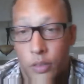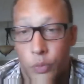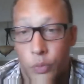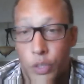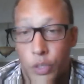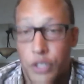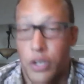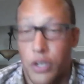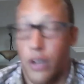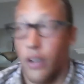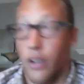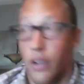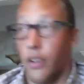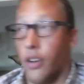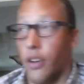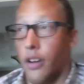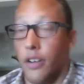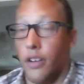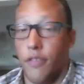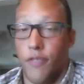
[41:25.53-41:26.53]

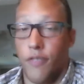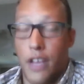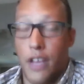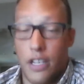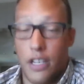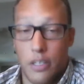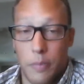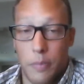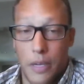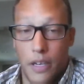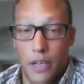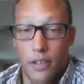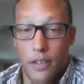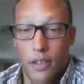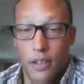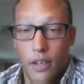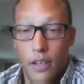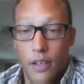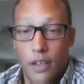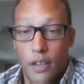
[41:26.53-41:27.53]
return on
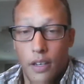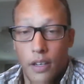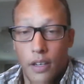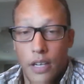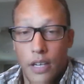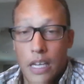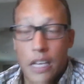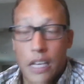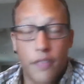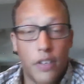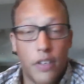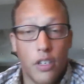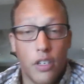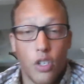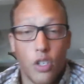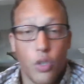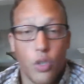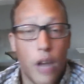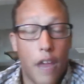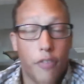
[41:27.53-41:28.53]
investment,
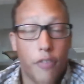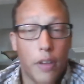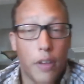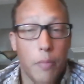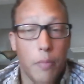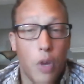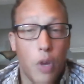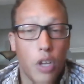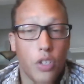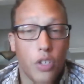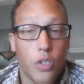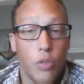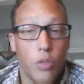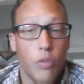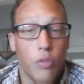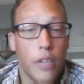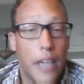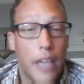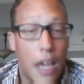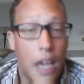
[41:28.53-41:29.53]
even the traffic
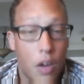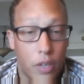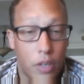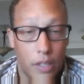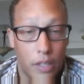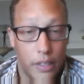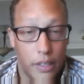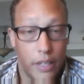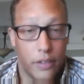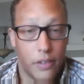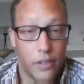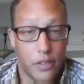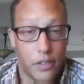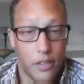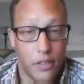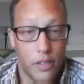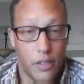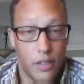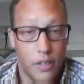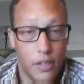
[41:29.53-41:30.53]
monsoon
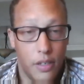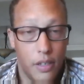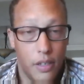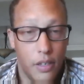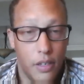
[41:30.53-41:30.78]
calculators.